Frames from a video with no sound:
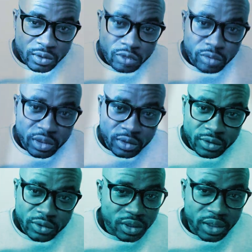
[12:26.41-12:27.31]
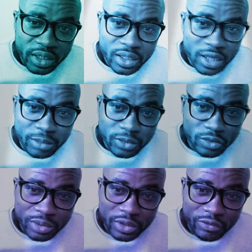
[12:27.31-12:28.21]
Woman, you did not allow me to
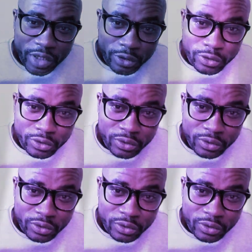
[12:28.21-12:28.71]
be a father.